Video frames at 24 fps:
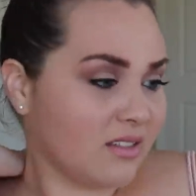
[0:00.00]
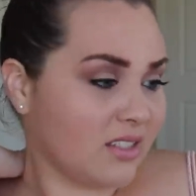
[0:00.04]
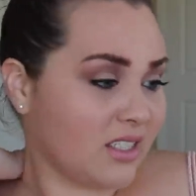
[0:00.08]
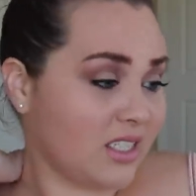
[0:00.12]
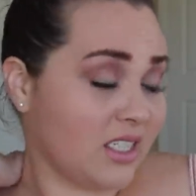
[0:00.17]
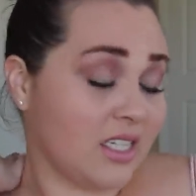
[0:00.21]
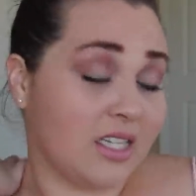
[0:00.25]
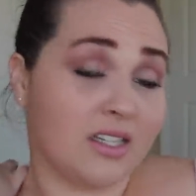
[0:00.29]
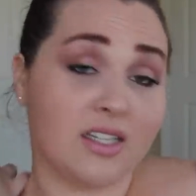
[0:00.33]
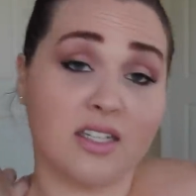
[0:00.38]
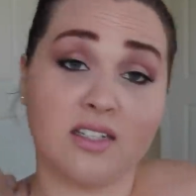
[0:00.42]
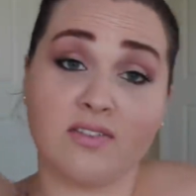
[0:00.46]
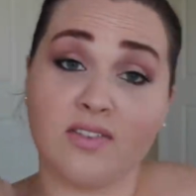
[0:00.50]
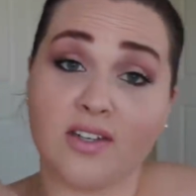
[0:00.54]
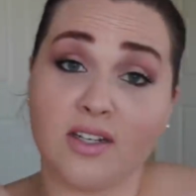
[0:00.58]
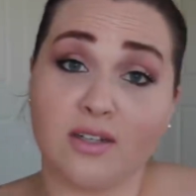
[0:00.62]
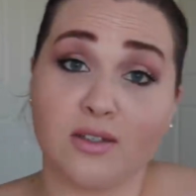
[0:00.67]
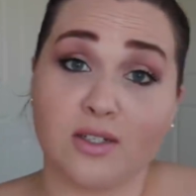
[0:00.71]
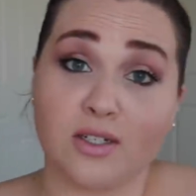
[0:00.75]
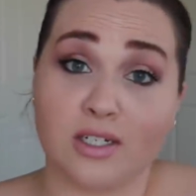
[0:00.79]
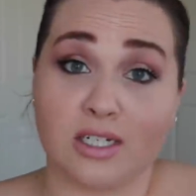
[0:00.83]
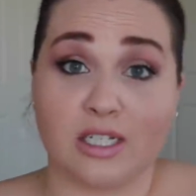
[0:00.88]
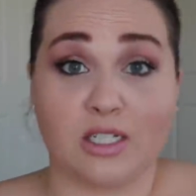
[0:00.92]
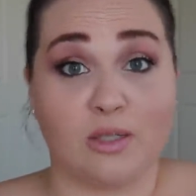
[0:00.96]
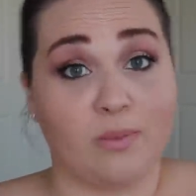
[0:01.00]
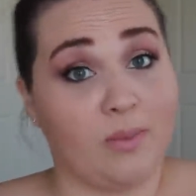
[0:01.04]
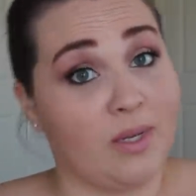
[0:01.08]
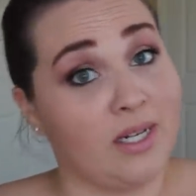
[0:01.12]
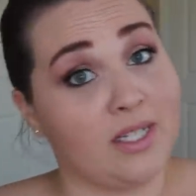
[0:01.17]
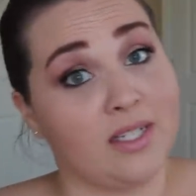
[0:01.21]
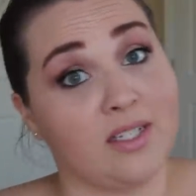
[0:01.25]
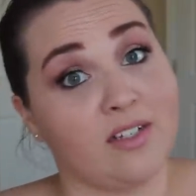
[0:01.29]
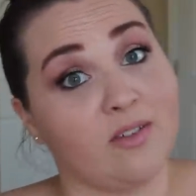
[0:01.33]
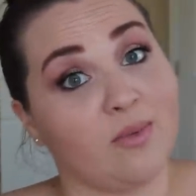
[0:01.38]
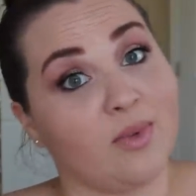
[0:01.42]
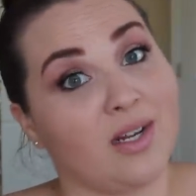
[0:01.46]
See, these videos are
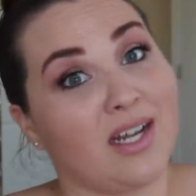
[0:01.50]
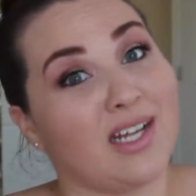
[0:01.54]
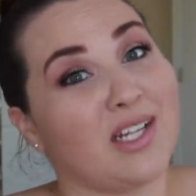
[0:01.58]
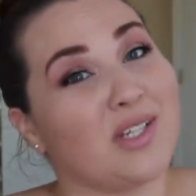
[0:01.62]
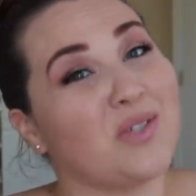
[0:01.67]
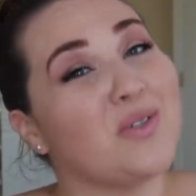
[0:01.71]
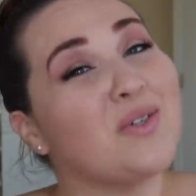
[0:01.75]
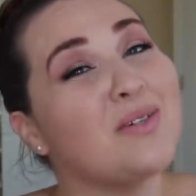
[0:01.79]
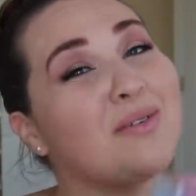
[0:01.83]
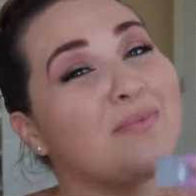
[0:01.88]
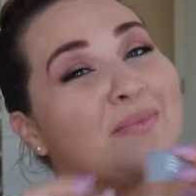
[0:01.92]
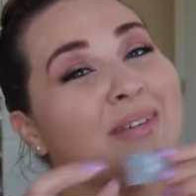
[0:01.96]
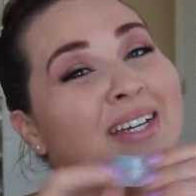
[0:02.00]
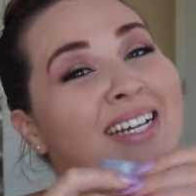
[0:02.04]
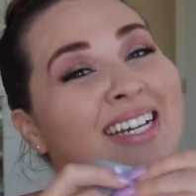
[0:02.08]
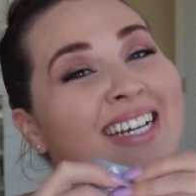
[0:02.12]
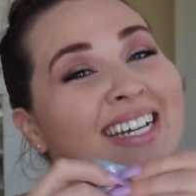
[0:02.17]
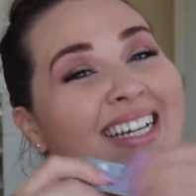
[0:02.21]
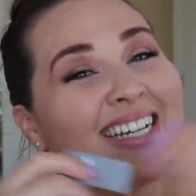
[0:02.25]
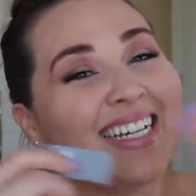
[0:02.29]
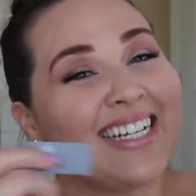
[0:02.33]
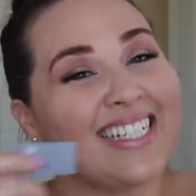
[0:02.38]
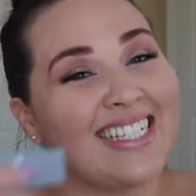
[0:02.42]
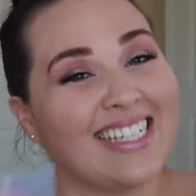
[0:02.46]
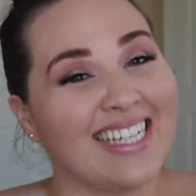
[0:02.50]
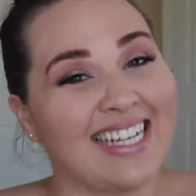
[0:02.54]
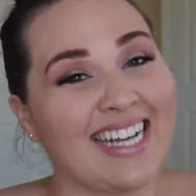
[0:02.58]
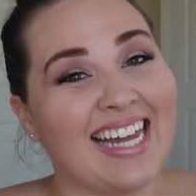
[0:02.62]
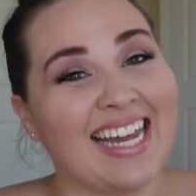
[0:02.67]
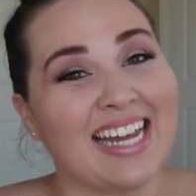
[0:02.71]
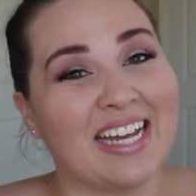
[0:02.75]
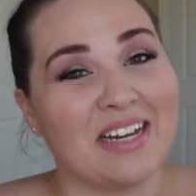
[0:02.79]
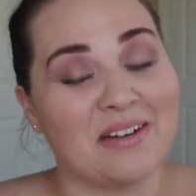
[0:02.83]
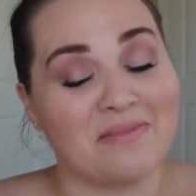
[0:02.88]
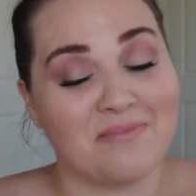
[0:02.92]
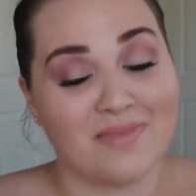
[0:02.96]
expensive, but I do them because you
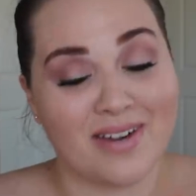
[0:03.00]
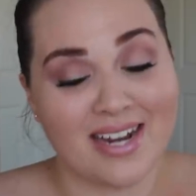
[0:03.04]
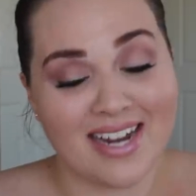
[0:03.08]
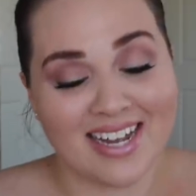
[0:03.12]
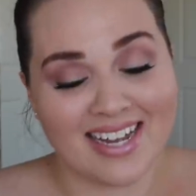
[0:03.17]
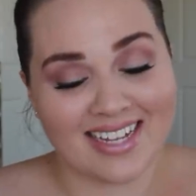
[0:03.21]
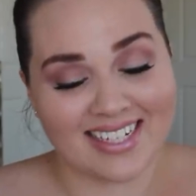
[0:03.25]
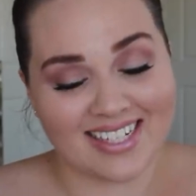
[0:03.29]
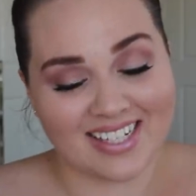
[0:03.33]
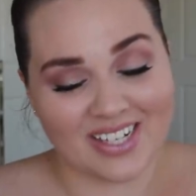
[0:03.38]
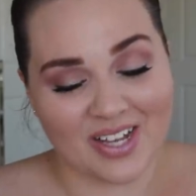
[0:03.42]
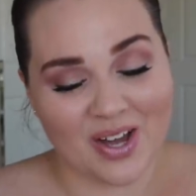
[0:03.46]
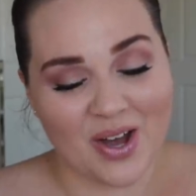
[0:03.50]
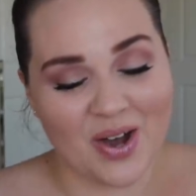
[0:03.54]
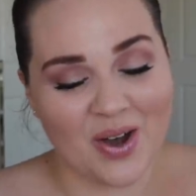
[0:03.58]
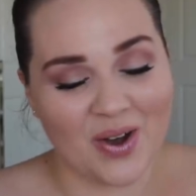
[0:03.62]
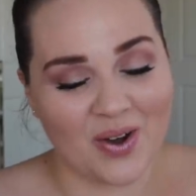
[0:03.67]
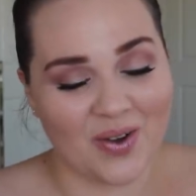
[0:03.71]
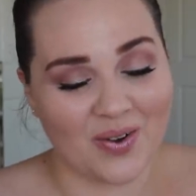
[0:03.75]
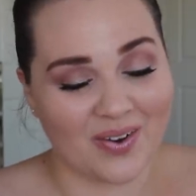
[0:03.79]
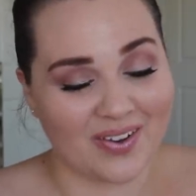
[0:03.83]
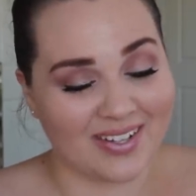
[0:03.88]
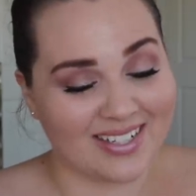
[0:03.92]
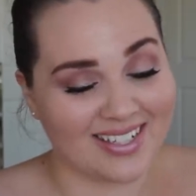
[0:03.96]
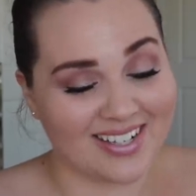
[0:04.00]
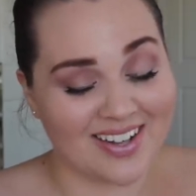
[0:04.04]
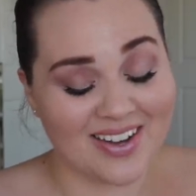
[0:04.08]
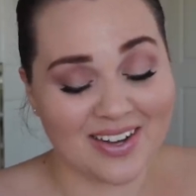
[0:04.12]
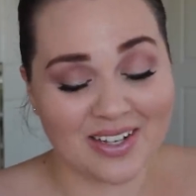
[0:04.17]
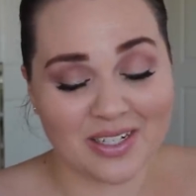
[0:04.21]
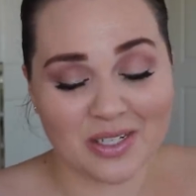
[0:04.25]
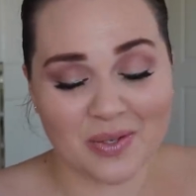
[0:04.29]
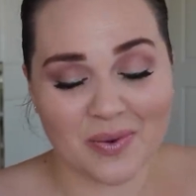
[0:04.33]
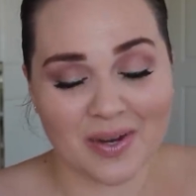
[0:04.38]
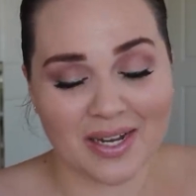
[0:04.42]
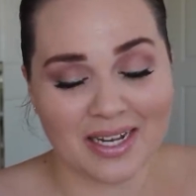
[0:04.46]
like them, right? So as
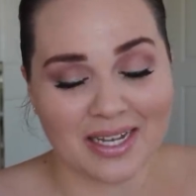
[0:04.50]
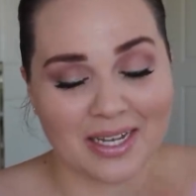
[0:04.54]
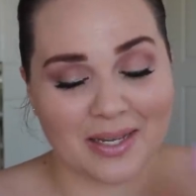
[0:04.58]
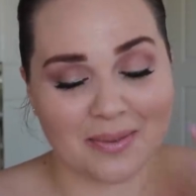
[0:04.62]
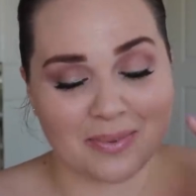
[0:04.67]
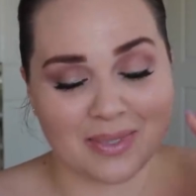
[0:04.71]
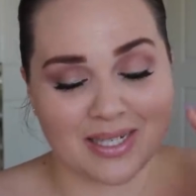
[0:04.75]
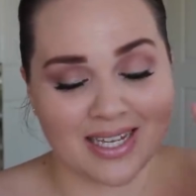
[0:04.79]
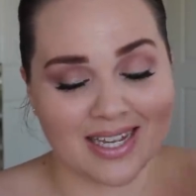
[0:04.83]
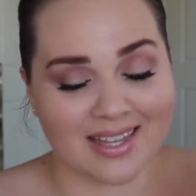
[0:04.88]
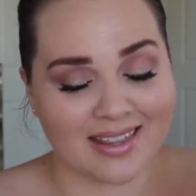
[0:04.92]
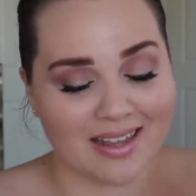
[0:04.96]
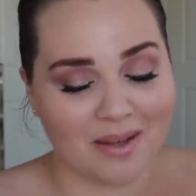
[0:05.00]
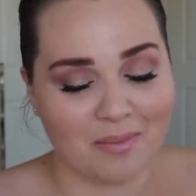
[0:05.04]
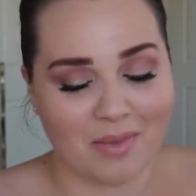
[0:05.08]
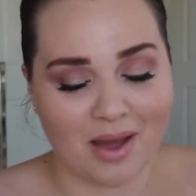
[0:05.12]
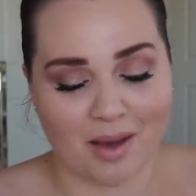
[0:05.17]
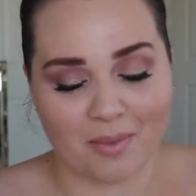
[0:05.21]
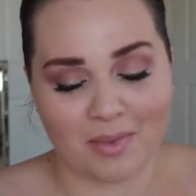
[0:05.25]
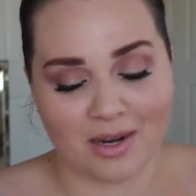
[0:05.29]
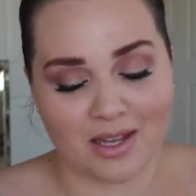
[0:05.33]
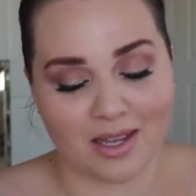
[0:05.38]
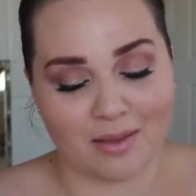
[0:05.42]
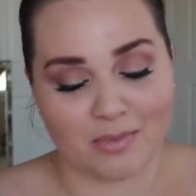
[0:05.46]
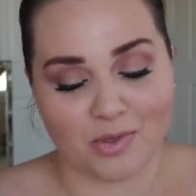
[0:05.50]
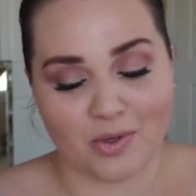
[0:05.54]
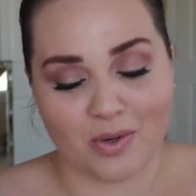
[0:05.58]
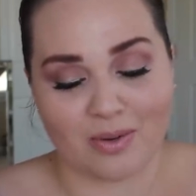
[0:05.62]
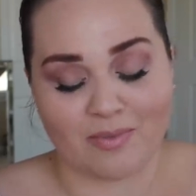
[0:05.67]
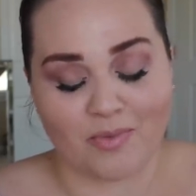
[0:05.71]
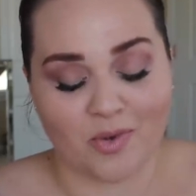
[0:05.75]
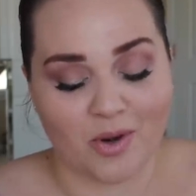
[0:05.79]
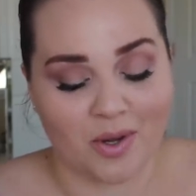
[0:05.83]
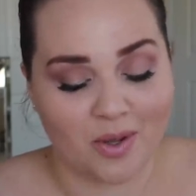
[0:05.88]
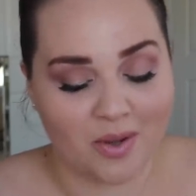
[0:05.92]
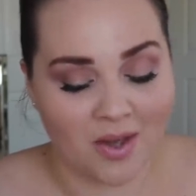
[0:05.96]
long as you want to keep seeing them, I'm going to keep doing
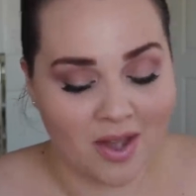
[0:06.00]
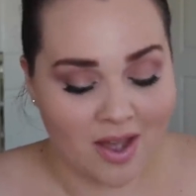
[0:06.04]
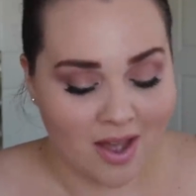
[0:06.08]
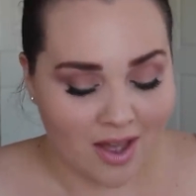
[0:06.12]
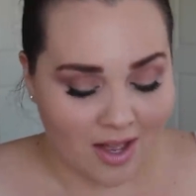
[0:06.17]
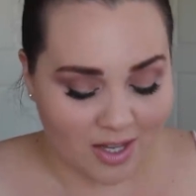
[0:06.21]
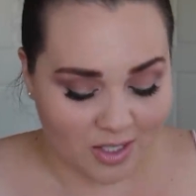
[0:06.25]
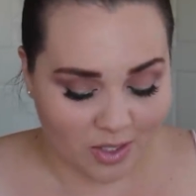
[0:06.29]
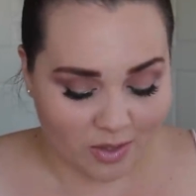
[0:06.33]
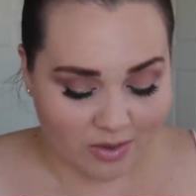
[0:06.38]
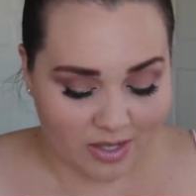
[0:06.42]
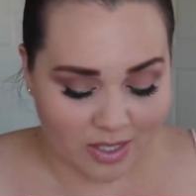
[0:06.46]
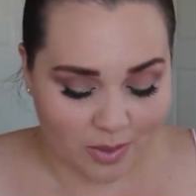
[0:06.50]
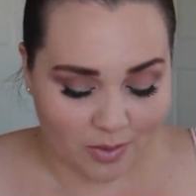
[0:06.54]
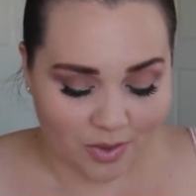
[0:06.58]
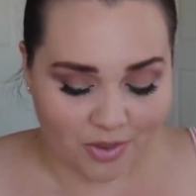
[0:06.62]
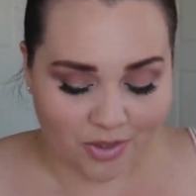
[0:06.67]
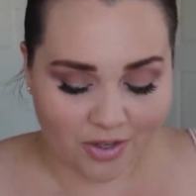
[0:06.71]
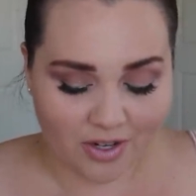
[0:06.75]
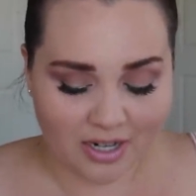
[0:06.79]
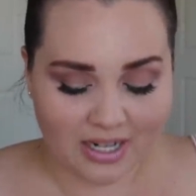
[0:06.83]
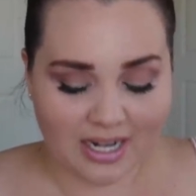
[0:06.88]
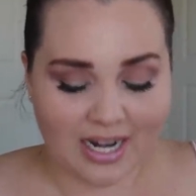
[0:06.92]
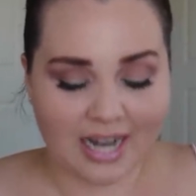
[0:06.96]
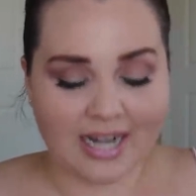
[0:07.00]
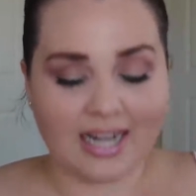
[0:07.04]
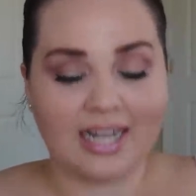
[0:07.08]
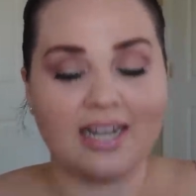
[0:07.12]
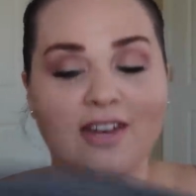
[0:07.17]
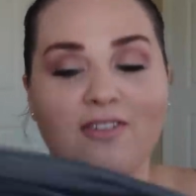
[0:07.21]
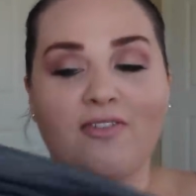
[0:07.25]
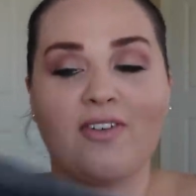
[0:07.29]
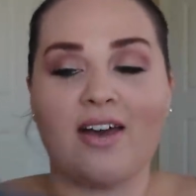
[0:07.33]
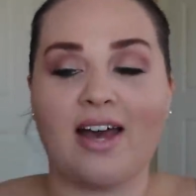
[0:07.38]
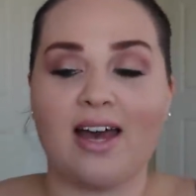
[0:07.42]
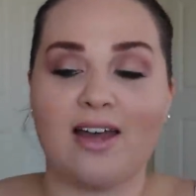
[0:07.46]
them for you. So these were
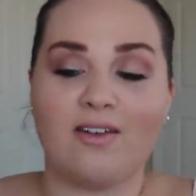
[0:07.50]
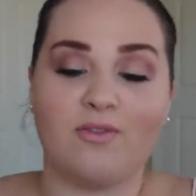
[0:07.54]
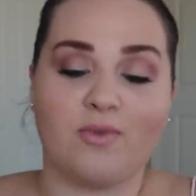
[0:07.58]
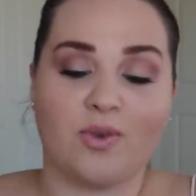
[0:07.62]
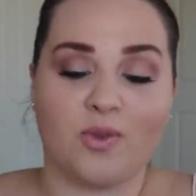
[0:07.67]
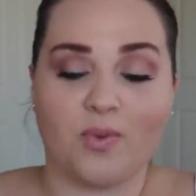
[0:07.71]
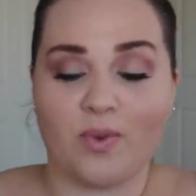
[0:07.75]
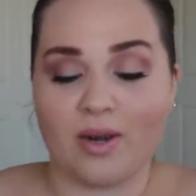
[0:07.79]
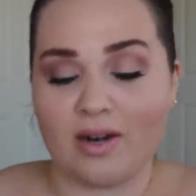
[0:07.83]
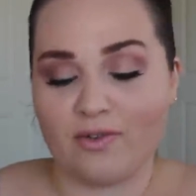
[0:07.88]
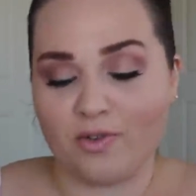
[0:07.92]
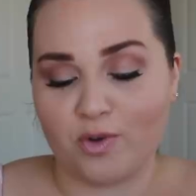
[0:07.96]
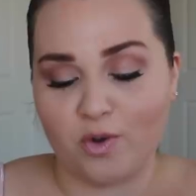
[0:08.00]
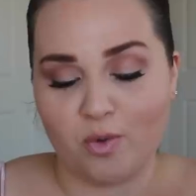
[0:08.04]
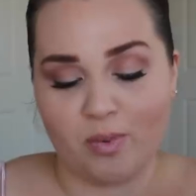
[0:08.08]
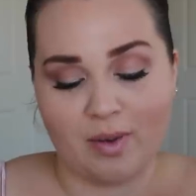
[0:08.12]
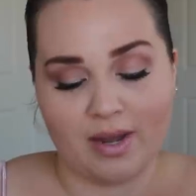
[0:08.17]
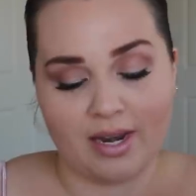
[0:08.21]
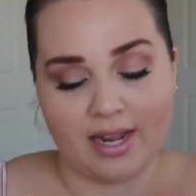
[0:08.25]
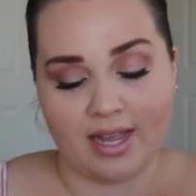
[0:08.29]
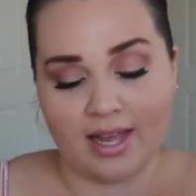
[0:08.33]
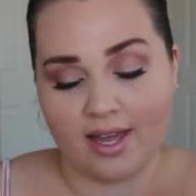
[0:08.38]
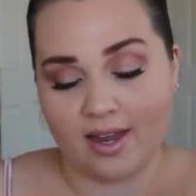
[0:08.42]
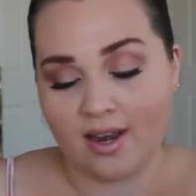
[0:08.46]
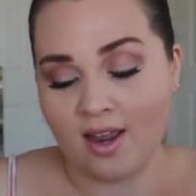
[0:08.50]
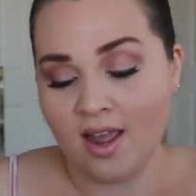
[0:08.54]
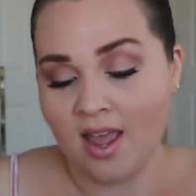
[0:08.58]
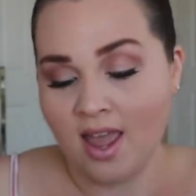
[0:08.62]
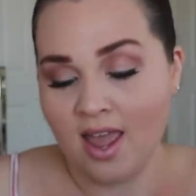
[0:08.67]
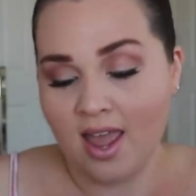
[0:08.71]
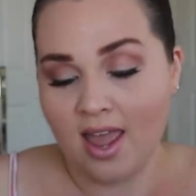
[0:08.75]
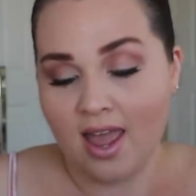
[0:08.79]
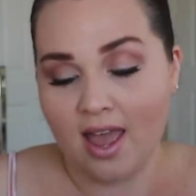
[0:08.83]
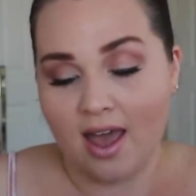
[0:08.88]
$39.95 with whatever coupon I had.